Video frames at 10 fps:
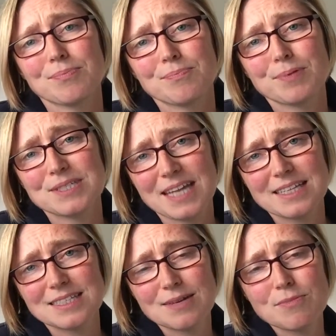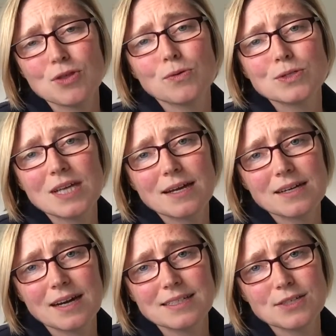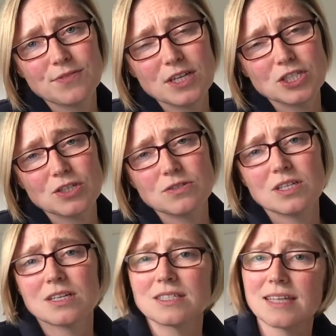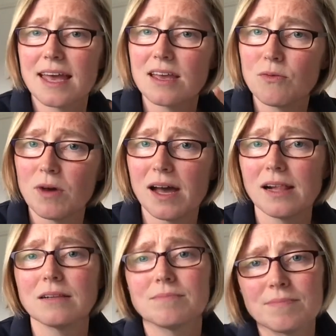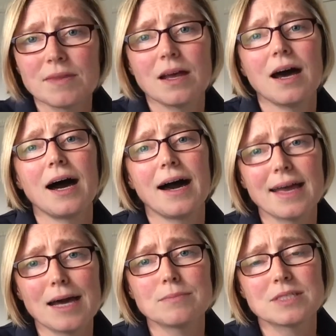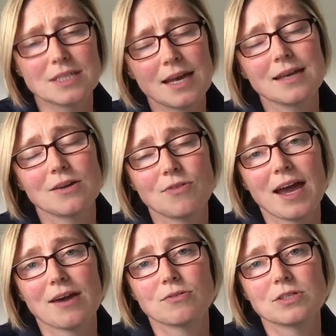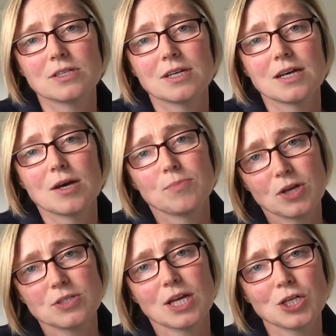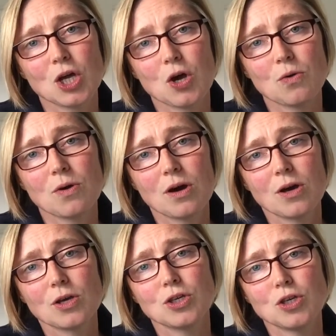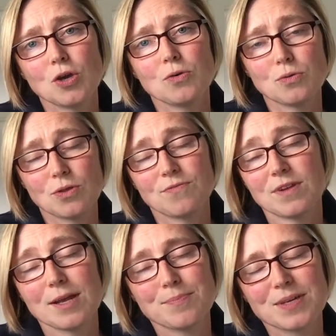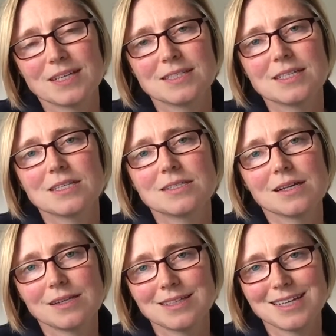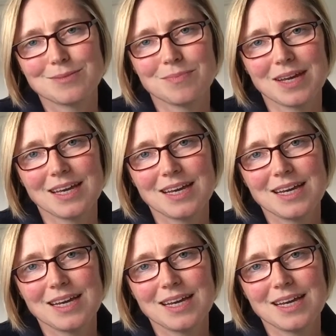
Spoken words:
presents him with all kinds of issues. He's saying, well, I am staying around because I know you, the Philippians, still need me,